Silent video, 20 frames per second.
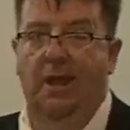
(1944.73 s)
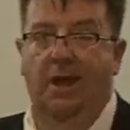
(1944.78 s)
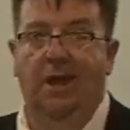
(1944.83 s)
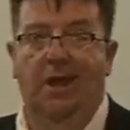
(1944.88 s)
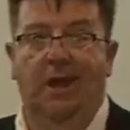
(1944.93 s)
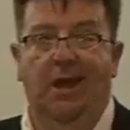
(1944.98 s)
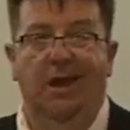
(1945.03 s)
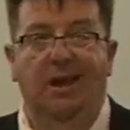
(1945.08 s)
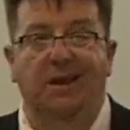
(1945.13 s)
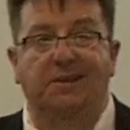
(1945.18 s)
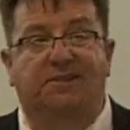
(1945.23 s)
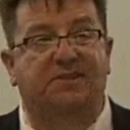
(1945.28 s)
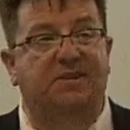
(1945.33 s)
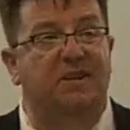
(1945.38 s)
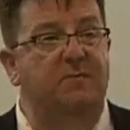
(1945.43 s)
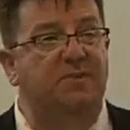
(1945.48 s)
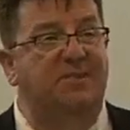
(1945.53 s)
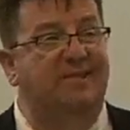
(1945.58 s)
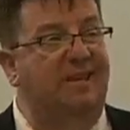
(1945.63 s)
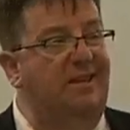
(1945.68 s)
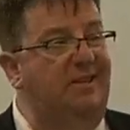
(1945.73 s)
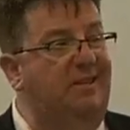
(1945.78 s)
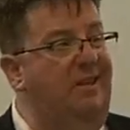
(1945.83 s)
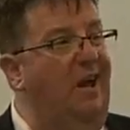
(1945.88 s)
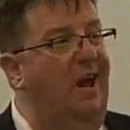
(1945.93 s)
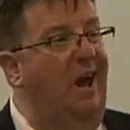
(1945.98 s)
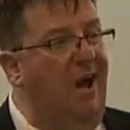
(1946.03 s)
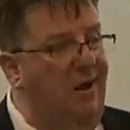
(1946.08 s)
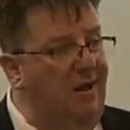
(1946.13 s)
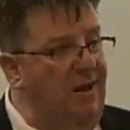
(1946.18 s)
it seems that the
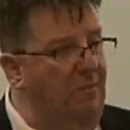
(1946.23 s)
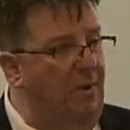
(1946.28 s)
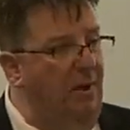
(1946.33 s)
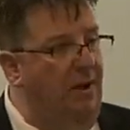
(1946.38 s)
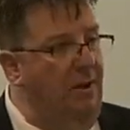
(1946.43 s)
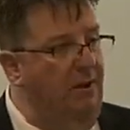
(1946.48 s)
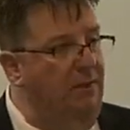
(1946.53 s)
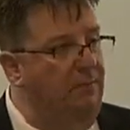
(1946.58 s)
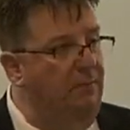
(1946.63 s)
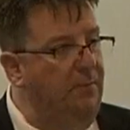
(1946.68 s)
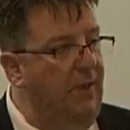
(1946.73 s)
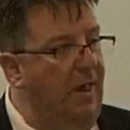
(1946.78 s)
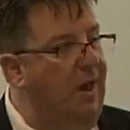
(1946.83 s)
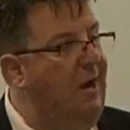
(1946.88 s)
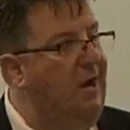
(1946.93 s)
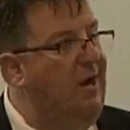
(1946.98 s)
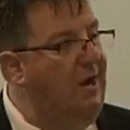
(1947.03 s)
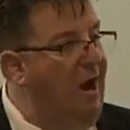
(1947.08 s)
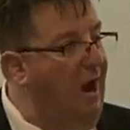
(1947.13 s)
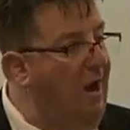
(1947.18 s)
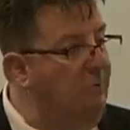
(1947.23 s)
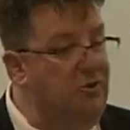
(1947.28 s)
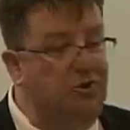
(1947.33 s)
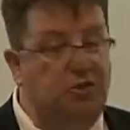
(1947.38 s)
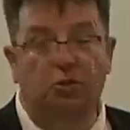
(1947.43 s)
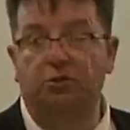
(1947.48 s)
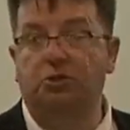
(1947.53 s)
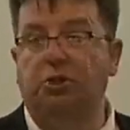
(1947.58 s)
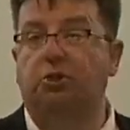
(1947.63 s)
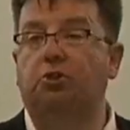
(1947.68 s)
animal comes on
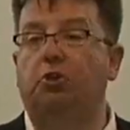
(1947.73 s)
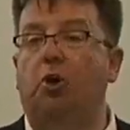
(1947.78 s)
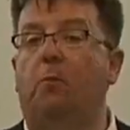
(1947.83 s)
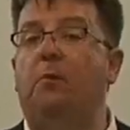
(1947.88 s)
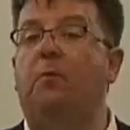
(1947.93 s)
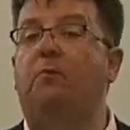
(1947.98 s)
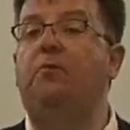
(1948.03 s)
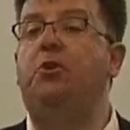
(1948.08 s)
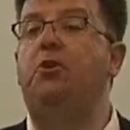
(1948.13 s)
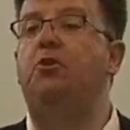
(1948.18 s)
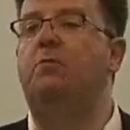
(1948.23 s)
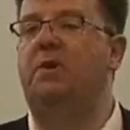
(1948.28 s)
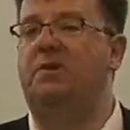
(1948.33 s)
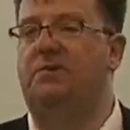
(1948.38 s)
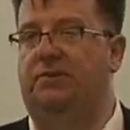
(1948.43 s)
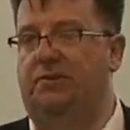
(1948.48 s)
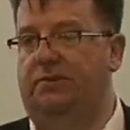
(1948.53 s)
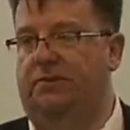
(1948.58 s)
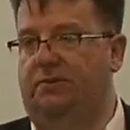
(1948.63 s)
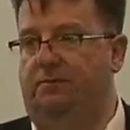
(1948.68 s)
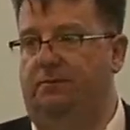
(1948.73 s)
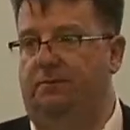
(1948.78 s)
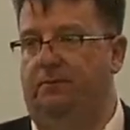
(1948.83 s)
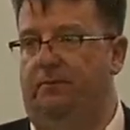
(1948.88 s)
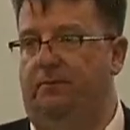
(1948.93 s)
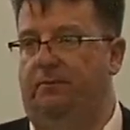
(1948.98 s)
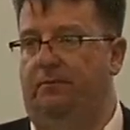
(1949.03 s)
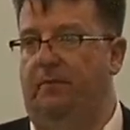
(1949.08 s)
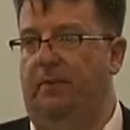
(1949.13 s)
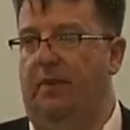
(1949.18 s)
the top of humans.
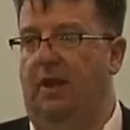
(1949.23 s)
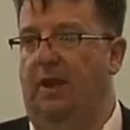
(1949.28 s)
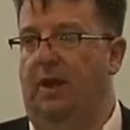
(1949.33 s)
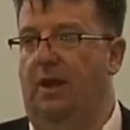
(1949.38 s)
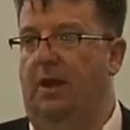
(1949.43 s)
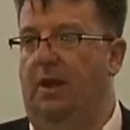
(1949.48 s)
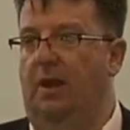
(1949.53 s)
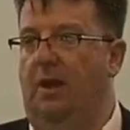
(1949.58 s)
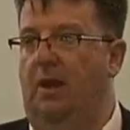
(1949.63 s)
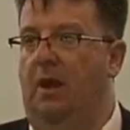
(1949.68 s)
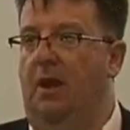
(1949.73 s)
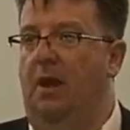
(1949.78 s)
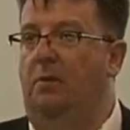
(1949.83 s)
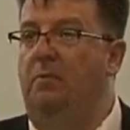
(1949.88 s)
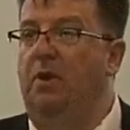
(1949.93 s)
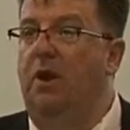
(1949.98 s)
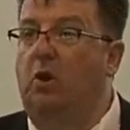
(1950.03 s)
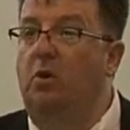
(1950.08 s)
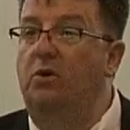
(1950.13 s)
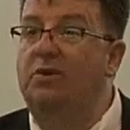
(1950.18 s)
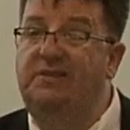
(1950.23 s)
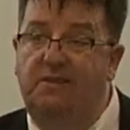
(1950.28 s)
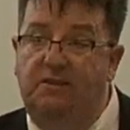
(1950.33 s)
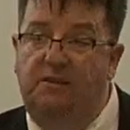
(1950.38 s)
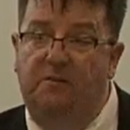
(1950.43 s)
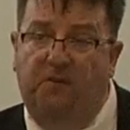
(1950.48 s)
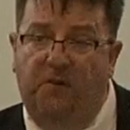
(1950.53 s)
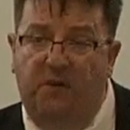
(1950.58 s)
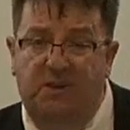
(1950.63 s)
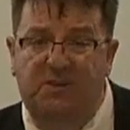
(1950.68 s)
Because in the
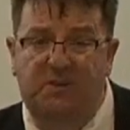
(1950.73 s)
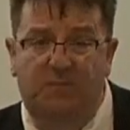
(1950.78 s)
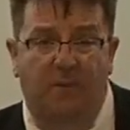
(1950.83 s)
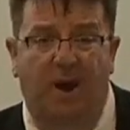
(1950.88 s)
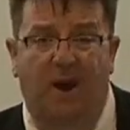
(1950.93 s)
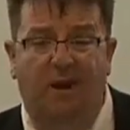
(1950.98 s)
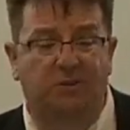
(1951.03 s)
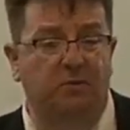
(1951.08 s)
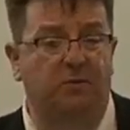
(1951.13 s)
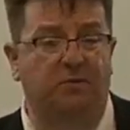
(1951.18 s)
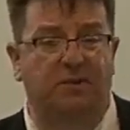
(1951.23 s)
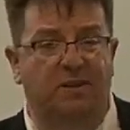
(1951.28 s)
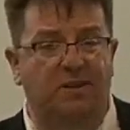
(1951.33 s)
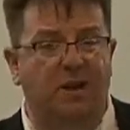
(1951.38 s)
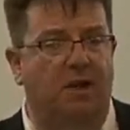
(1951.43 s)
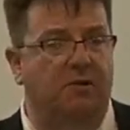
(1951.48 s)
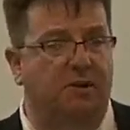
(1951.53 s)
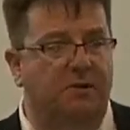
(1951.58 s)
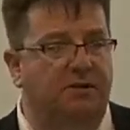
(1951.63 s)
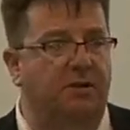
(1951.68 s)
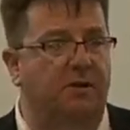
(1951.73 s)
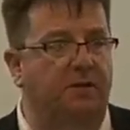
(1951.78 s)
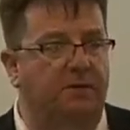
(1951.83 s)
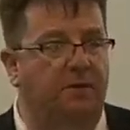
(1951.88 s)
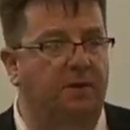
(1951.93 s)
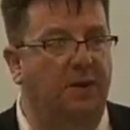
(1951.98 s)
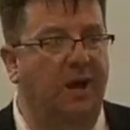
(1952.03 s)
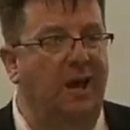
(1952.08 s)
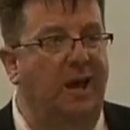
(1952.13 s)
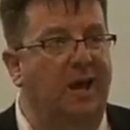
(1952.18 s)
first part of the narrative,
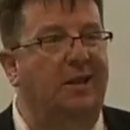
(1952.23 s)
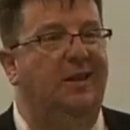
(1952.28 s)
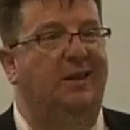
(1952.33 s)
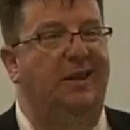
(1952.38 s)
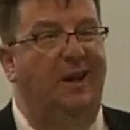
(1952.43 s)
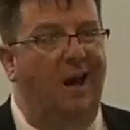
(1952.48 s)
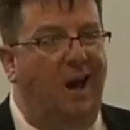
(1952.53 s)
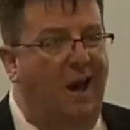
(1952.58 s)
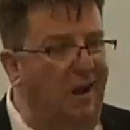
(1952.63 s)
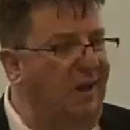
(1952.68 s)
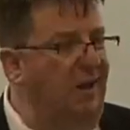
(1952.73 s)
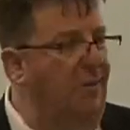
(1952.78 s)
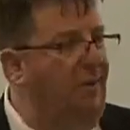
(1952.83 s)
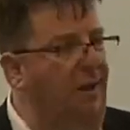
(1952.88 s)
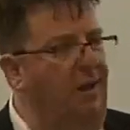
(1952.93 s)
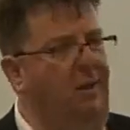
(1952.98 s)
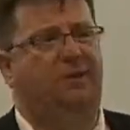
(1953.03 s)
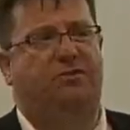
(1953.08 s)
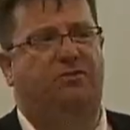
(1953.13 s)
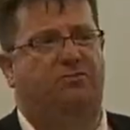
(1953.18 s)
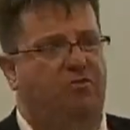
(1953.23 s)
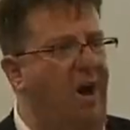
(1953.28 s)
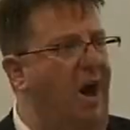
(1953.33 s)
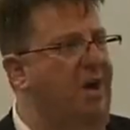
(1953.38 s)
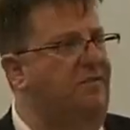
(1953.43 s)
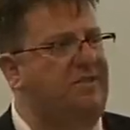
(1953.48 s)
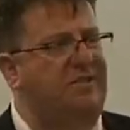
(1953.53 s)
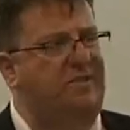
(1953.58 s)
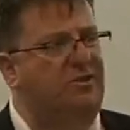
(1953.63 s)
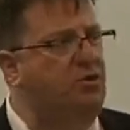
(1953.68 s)
the animal drives
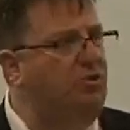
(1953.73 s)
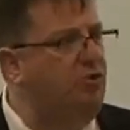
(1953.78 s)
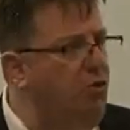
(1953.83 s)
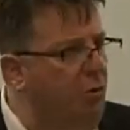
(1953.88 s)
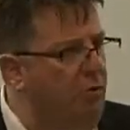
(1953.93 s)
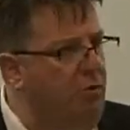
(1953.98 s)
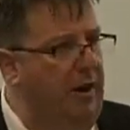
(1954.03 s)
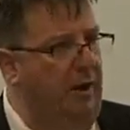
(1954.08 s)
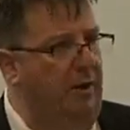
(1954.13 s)
the story.